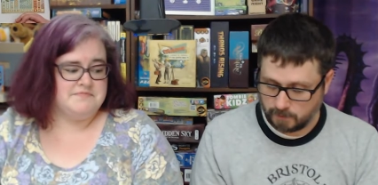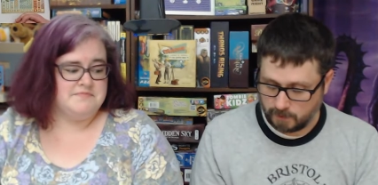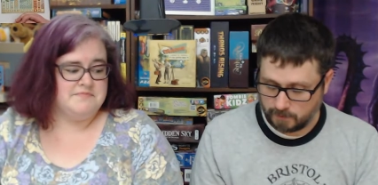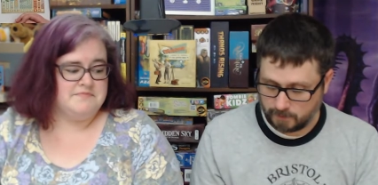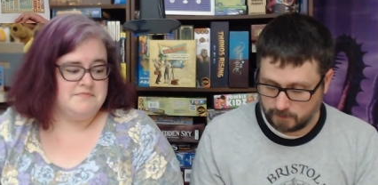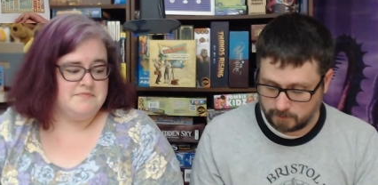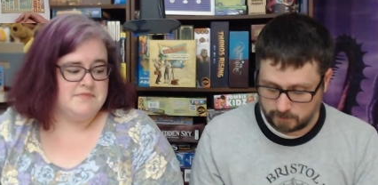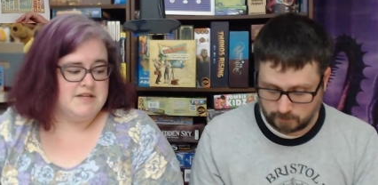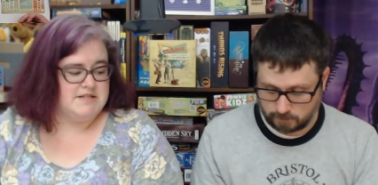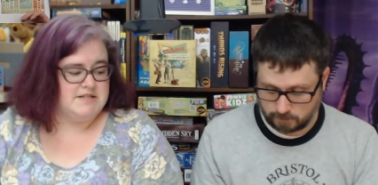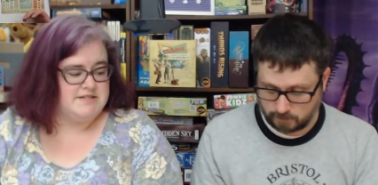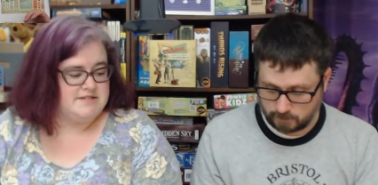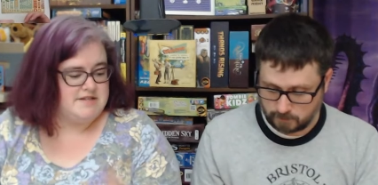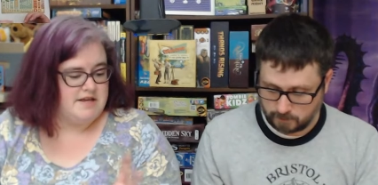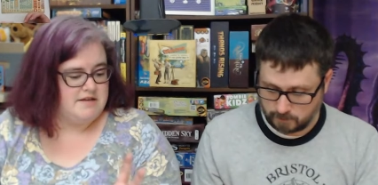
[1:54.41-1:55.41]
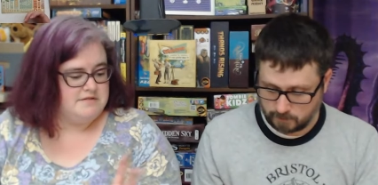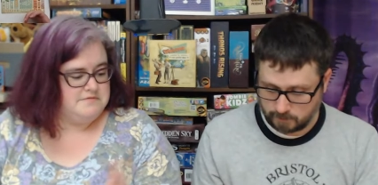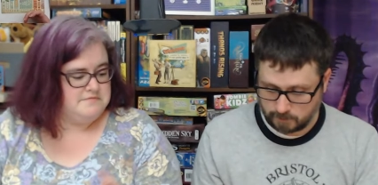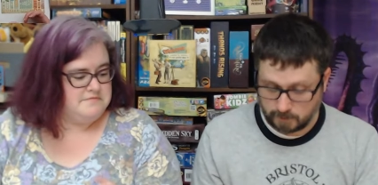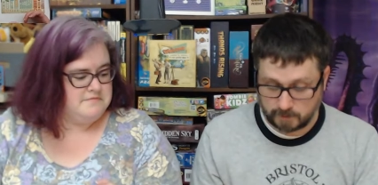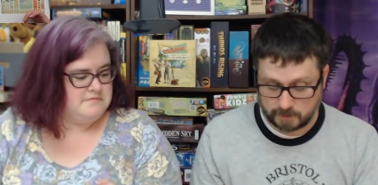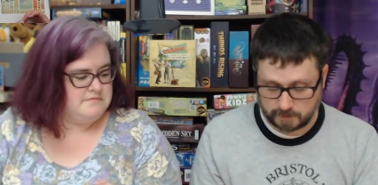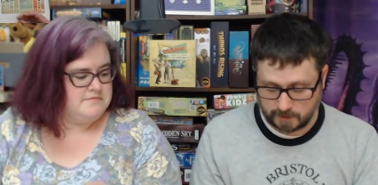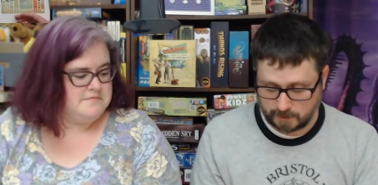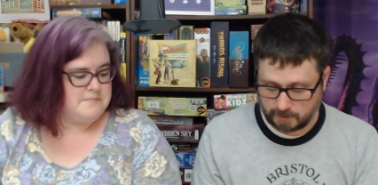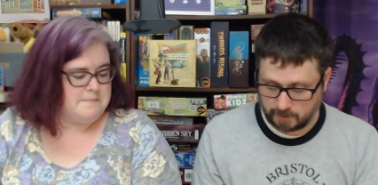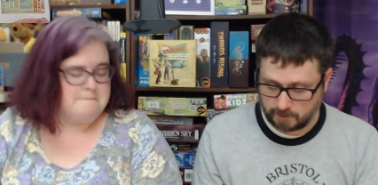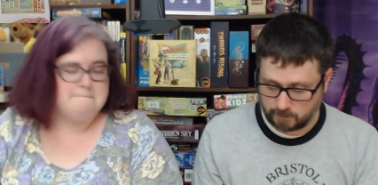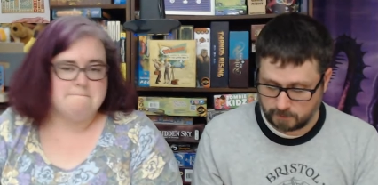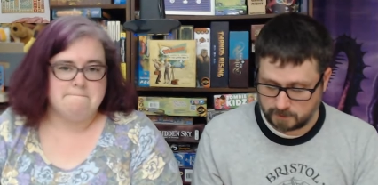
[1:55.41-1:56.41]
Speaker 1: and then there's an estate, an estate, and
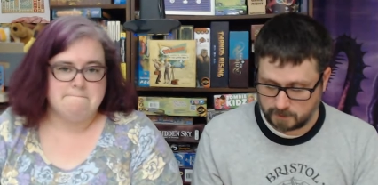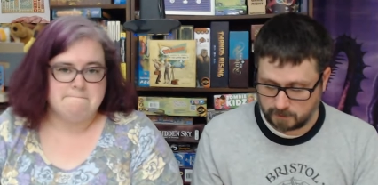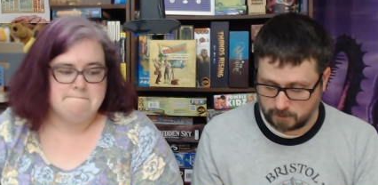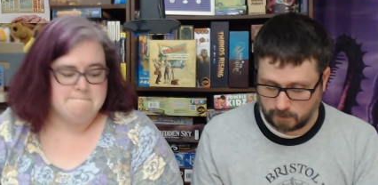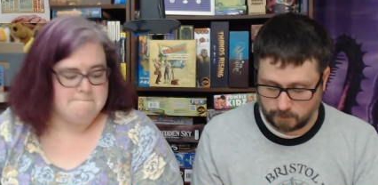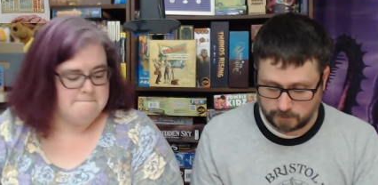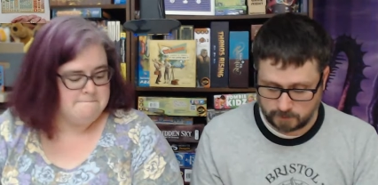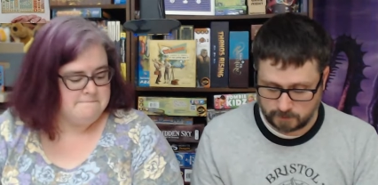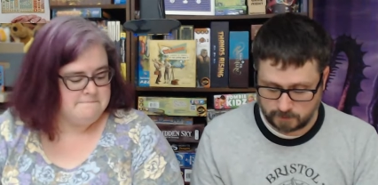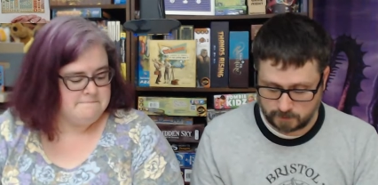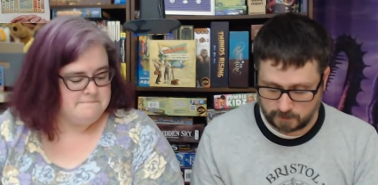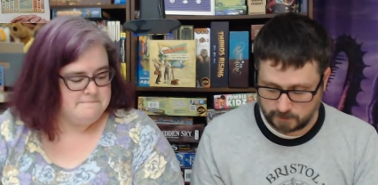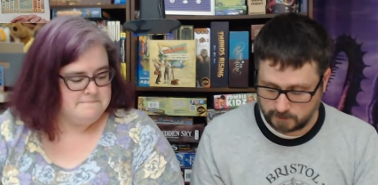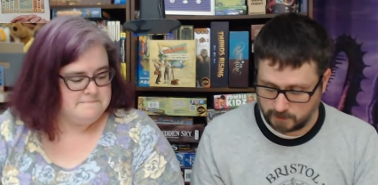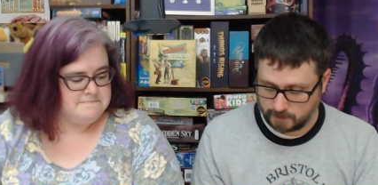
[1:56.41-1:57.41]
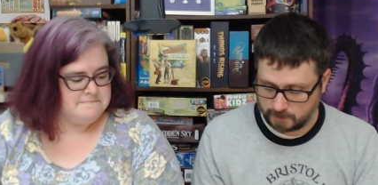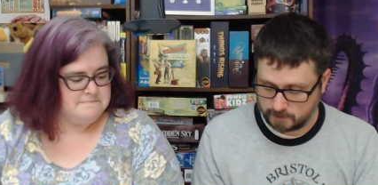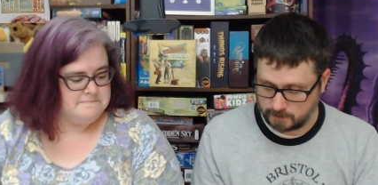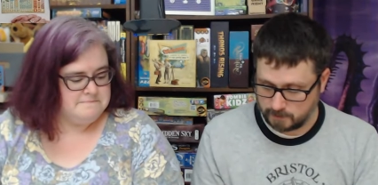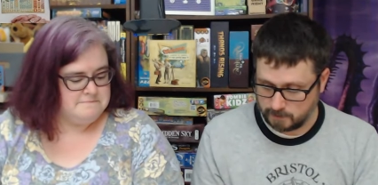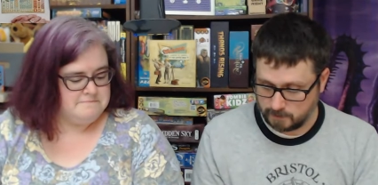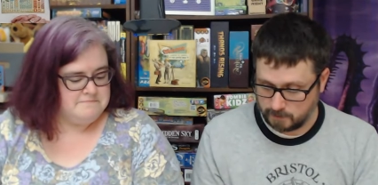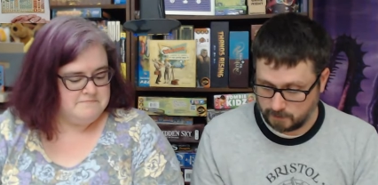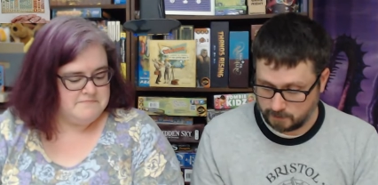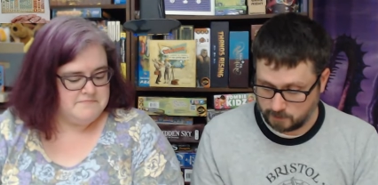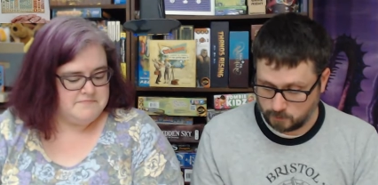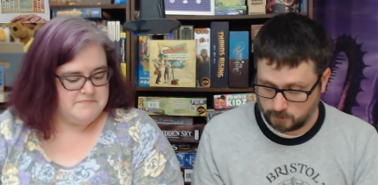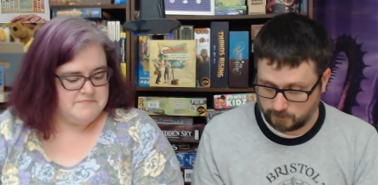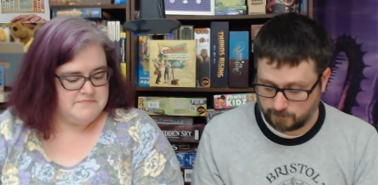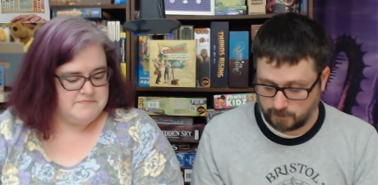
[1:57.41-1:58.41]
then three single houses, estates, and
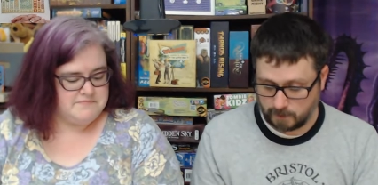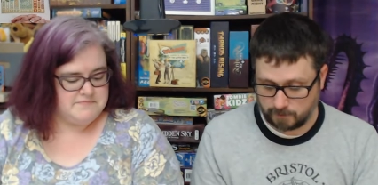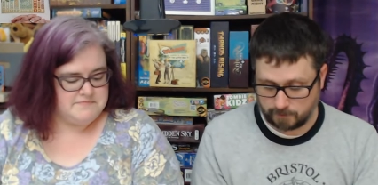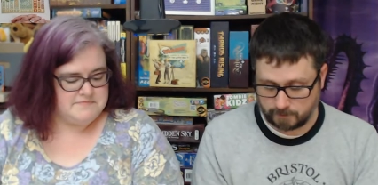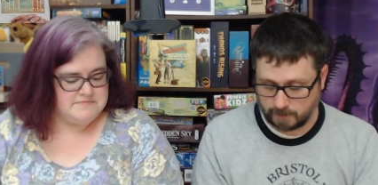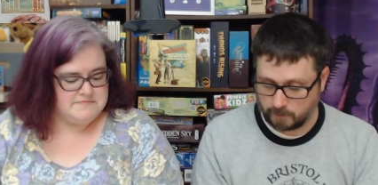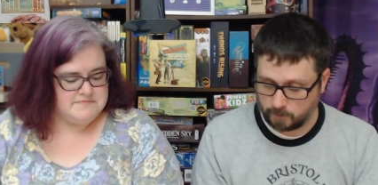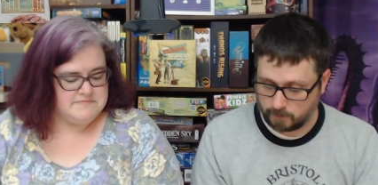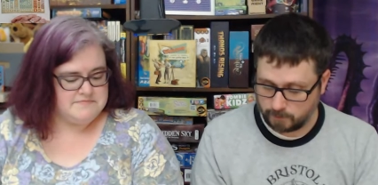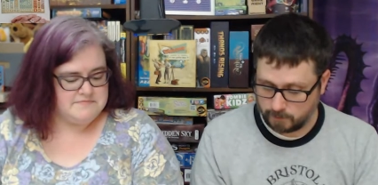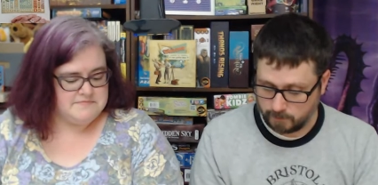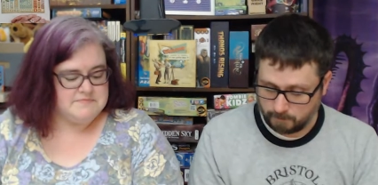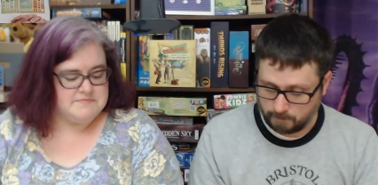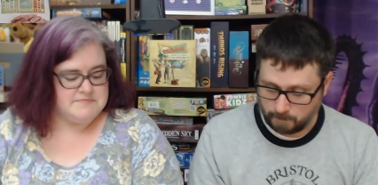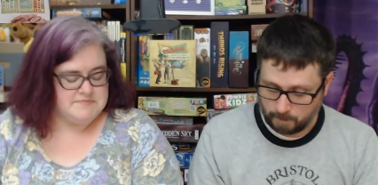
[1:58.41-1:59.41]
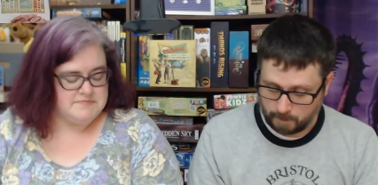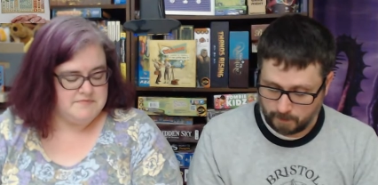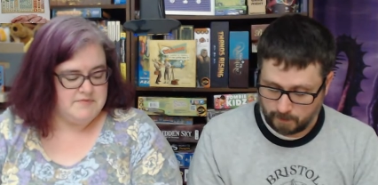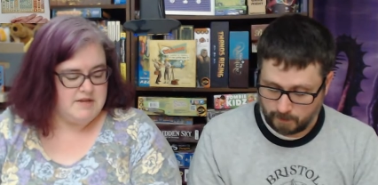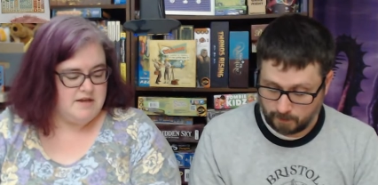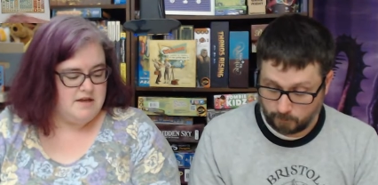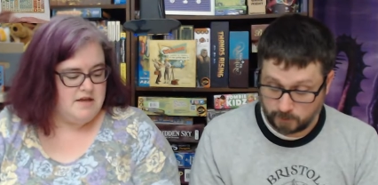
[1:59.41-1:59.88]
two and a five for that one. Mm -hmm. And